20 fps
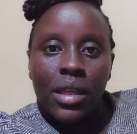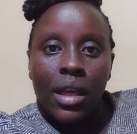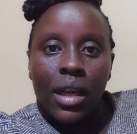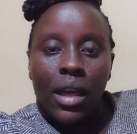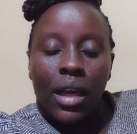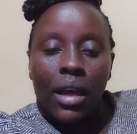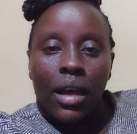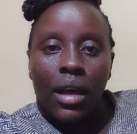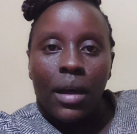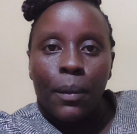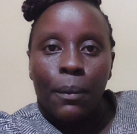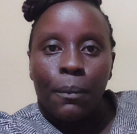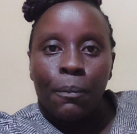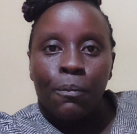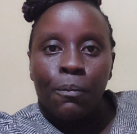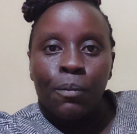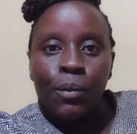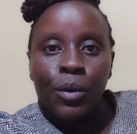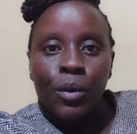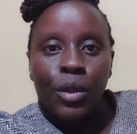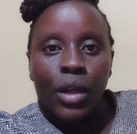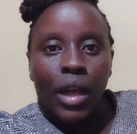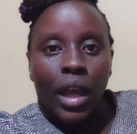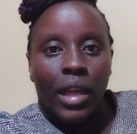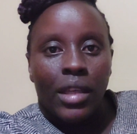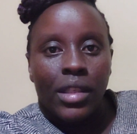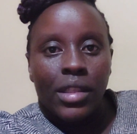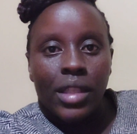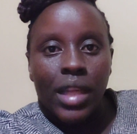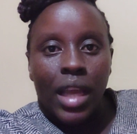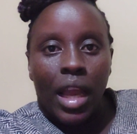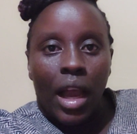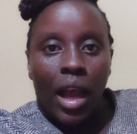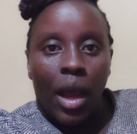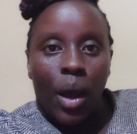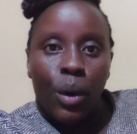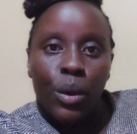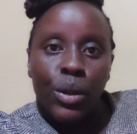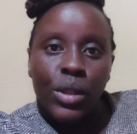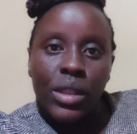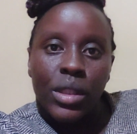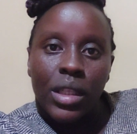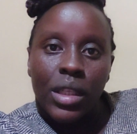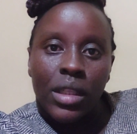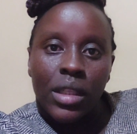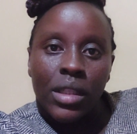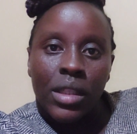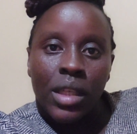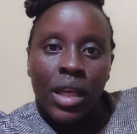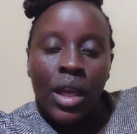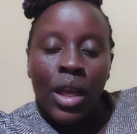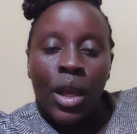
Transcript: at their houses.